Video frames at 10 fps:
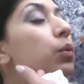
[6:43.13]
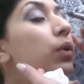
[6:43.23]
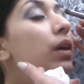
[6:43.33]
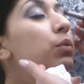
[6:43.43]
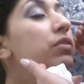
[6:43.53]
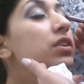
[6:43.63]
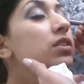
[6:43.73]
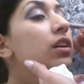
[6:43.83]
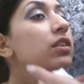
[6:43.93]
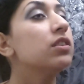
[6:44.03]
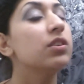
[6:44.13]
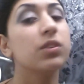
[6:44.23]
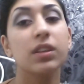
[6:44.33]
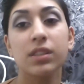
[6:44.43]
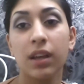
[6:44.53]
And we've decided to do
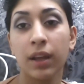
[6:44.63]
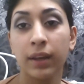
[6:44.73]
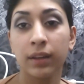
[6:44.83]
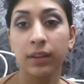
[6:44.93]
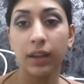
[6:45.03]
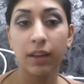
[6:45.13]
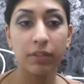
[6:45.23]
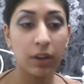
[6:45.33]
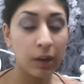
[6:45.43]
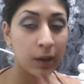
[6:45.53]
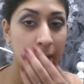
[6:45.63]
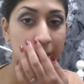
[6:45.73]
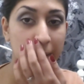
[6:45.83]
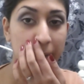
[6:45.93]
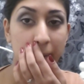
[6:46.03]
this at like 11 o'clock at
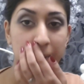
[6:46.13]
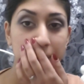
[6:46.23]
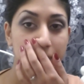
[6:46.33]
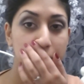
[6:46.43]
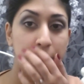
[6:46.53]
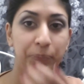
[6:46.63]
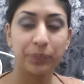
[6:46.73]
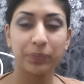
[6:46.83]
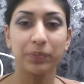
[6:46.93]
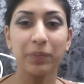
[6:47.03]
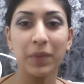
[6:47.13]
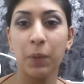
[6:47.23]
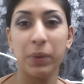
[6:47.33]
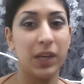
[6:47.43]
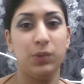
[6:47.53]
night.
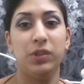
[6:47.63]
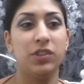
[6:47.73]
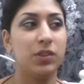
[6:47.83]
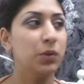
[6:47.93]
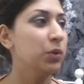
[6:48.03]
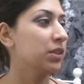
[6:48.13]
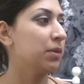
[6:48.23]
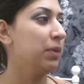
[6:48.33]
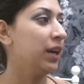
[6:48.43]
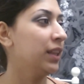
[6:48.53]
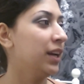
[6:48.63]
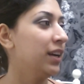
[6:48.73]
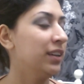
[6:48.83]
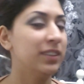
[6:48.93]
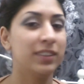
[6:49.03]
Because we're just awesome like that.